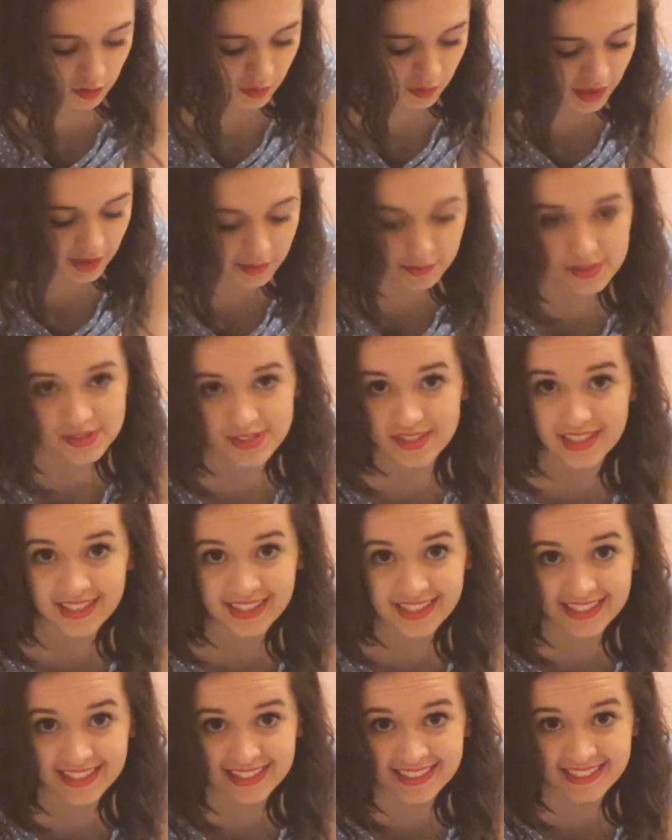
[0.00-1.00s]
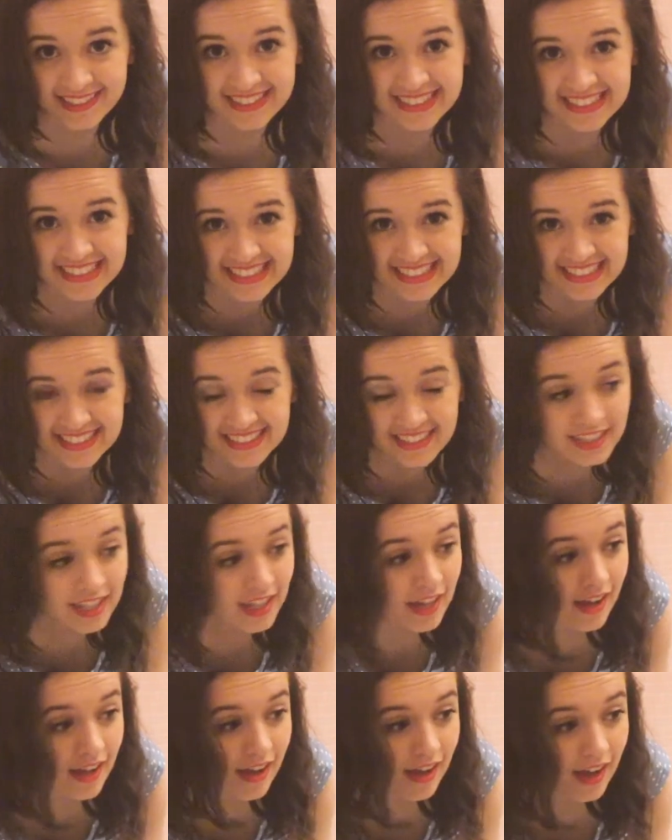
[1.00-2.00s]
what I was thinking.
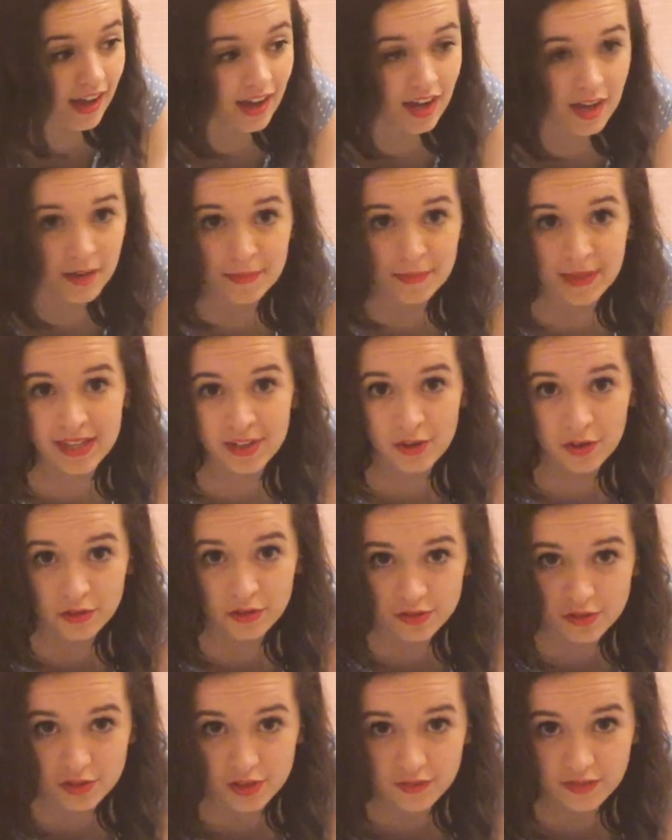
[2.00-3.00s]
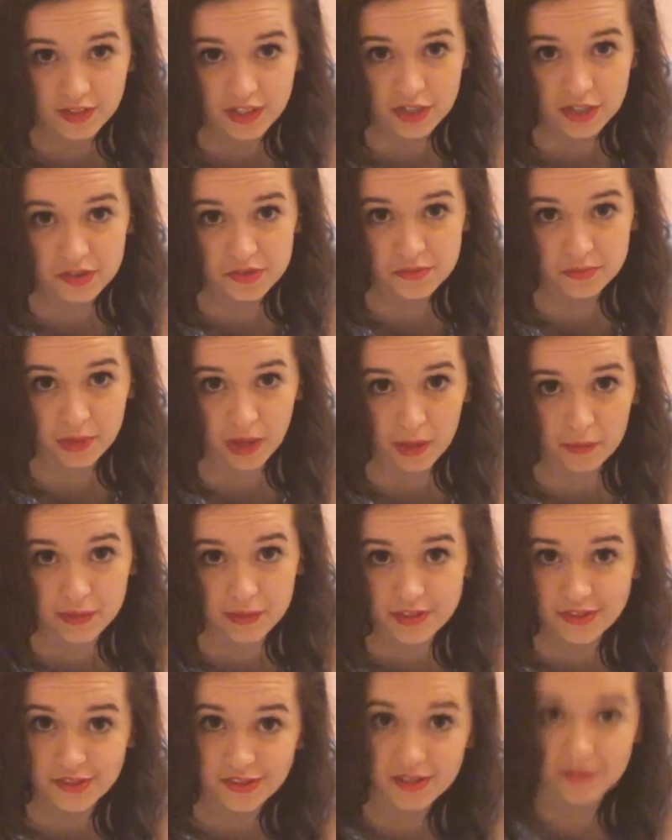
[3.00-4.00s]
And also the video is probably just